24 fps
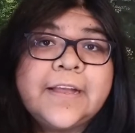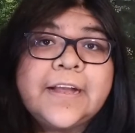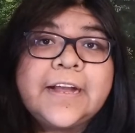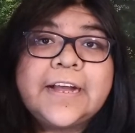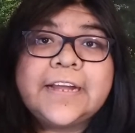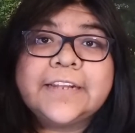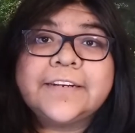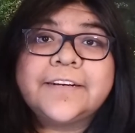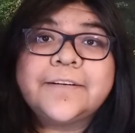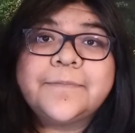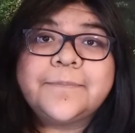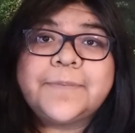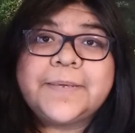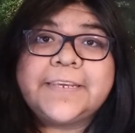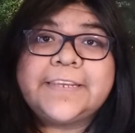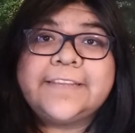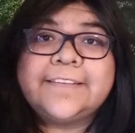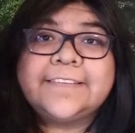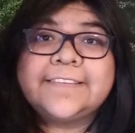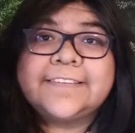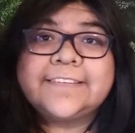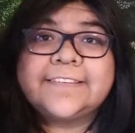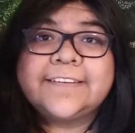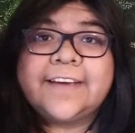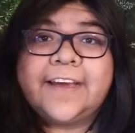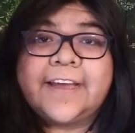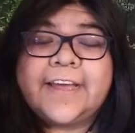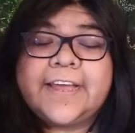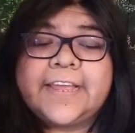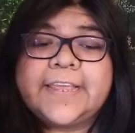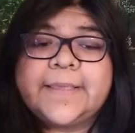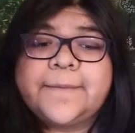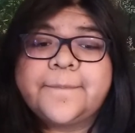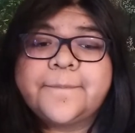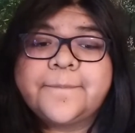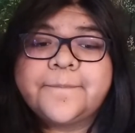other beings'
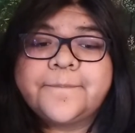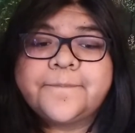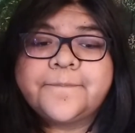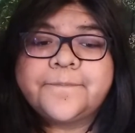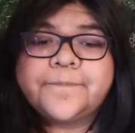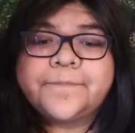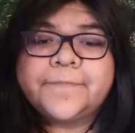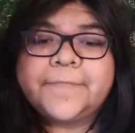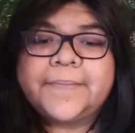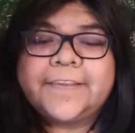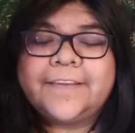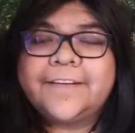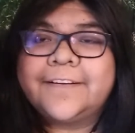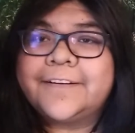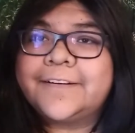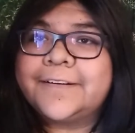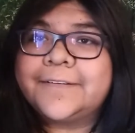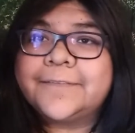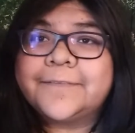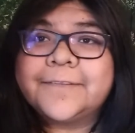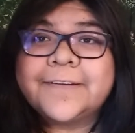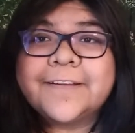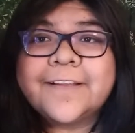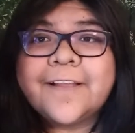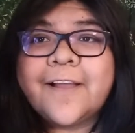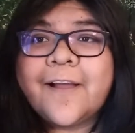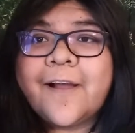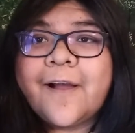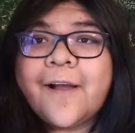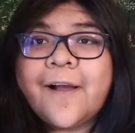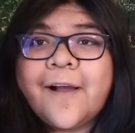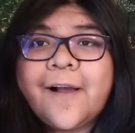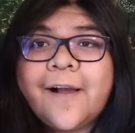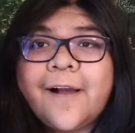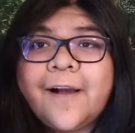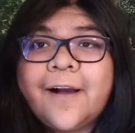time. You know,
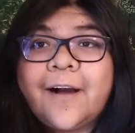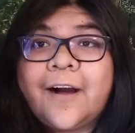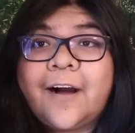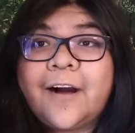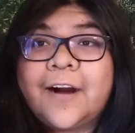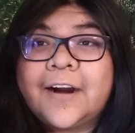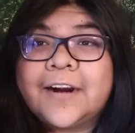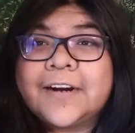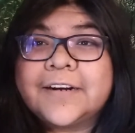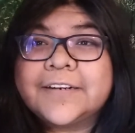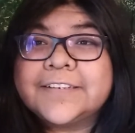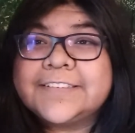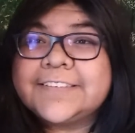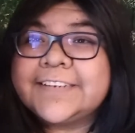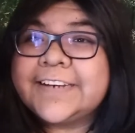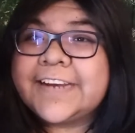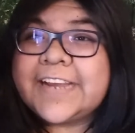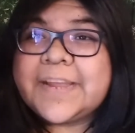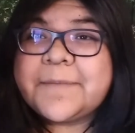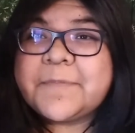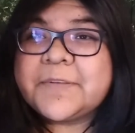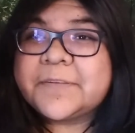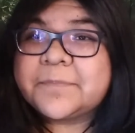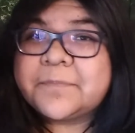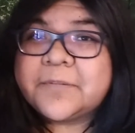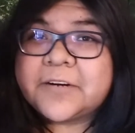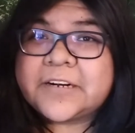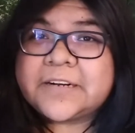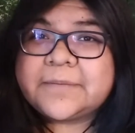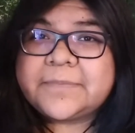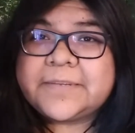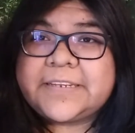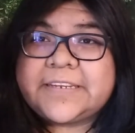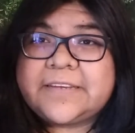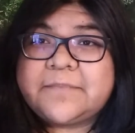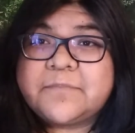our time is
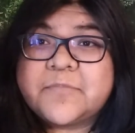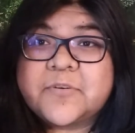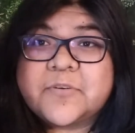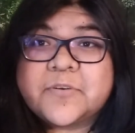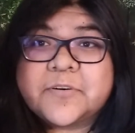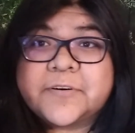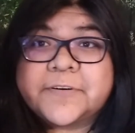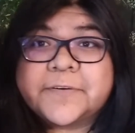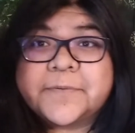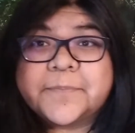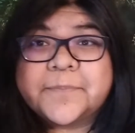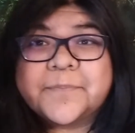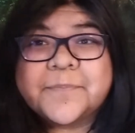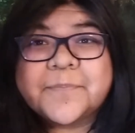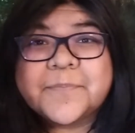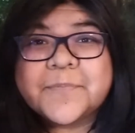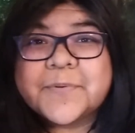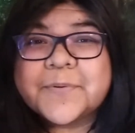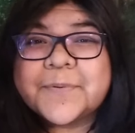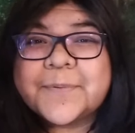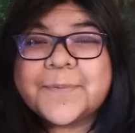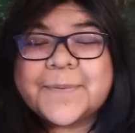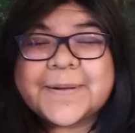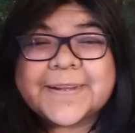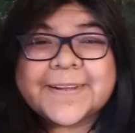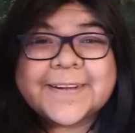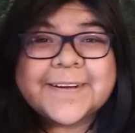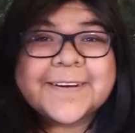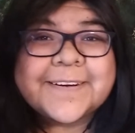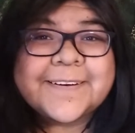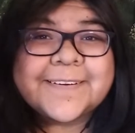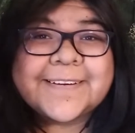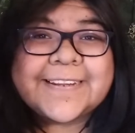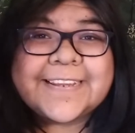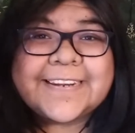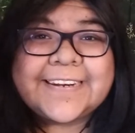probably more
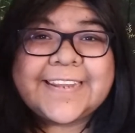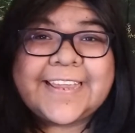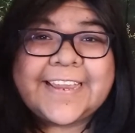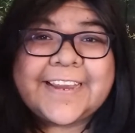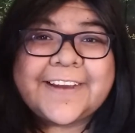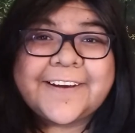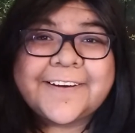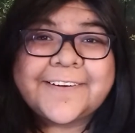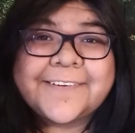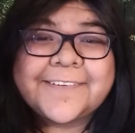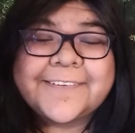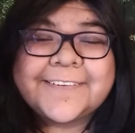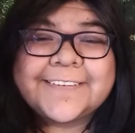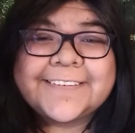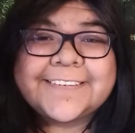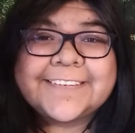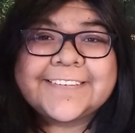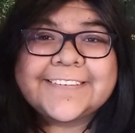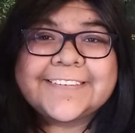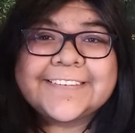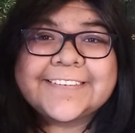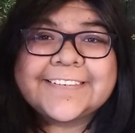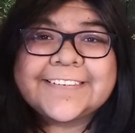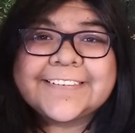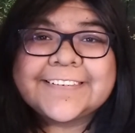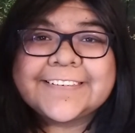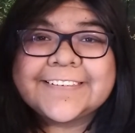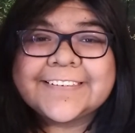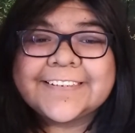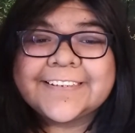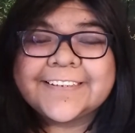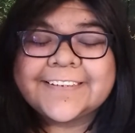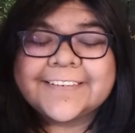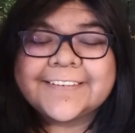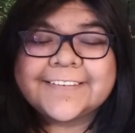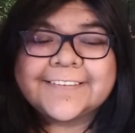quicker than theirs.
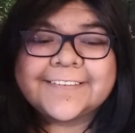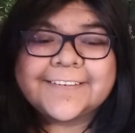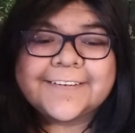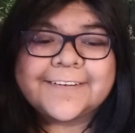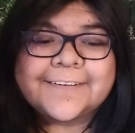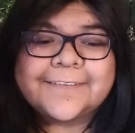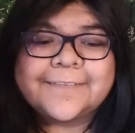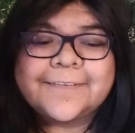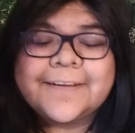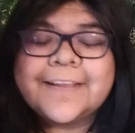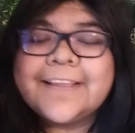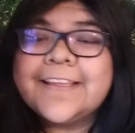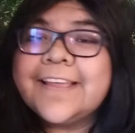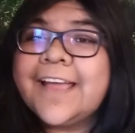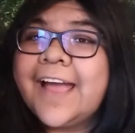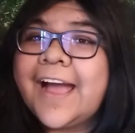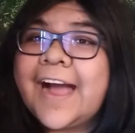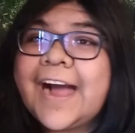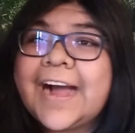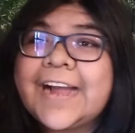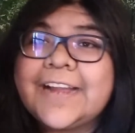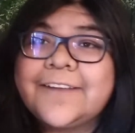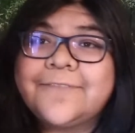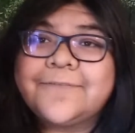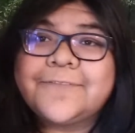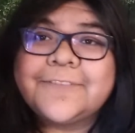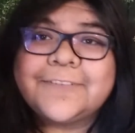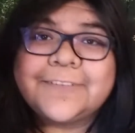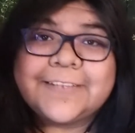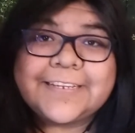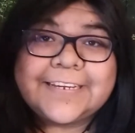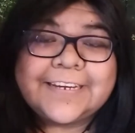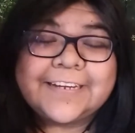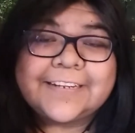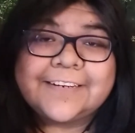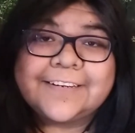So I
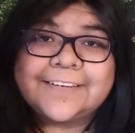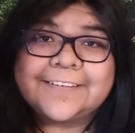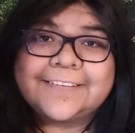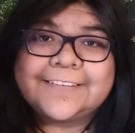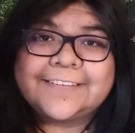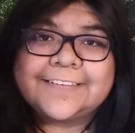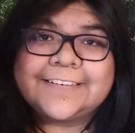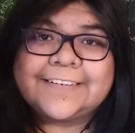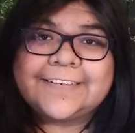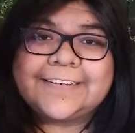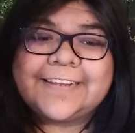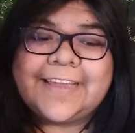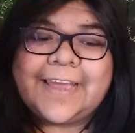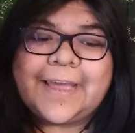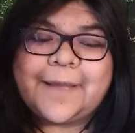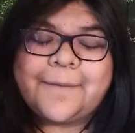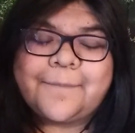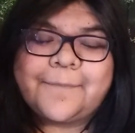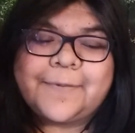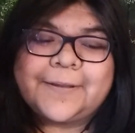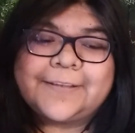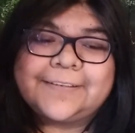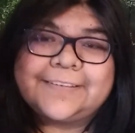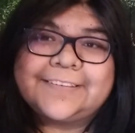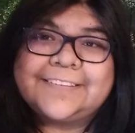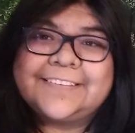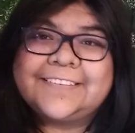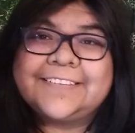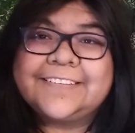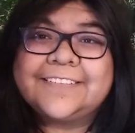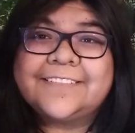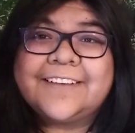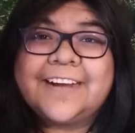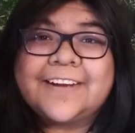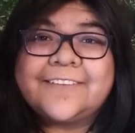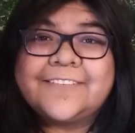fully understood that, but
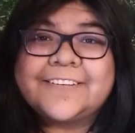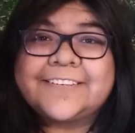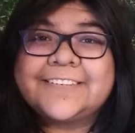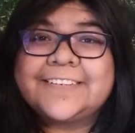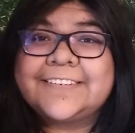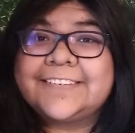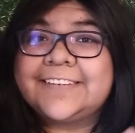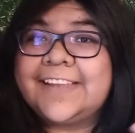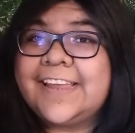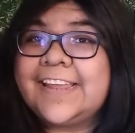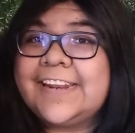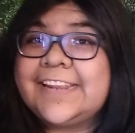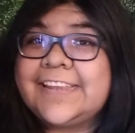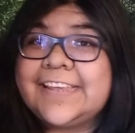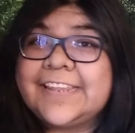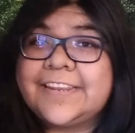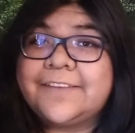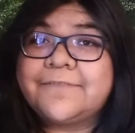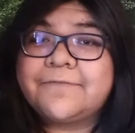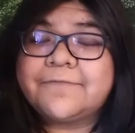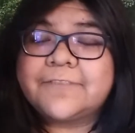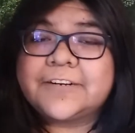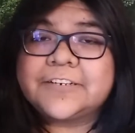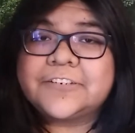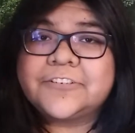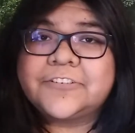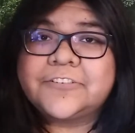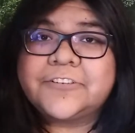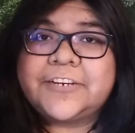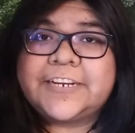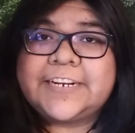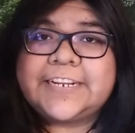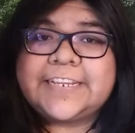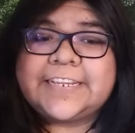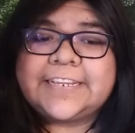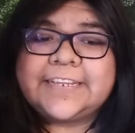still I was just kind of getting
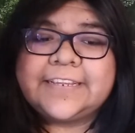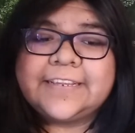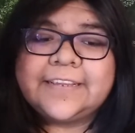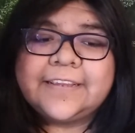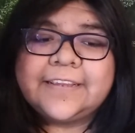frustrated